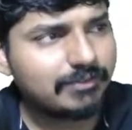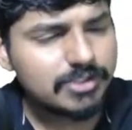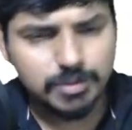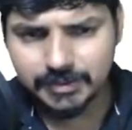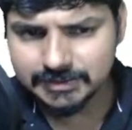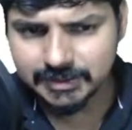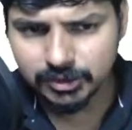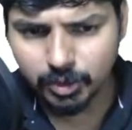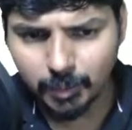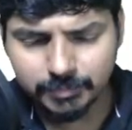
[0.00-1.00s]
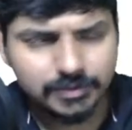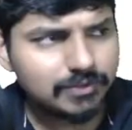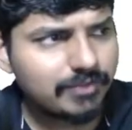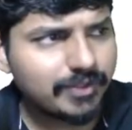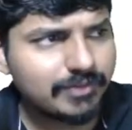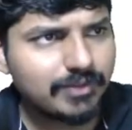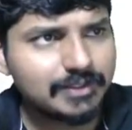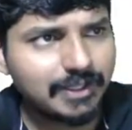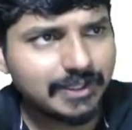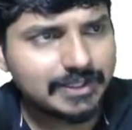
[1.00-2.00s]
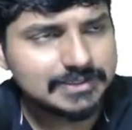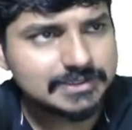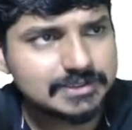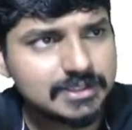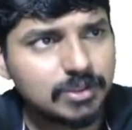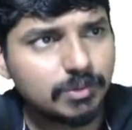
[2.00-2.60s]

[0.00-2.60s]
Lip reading: Which one is the top curve, everyone? X.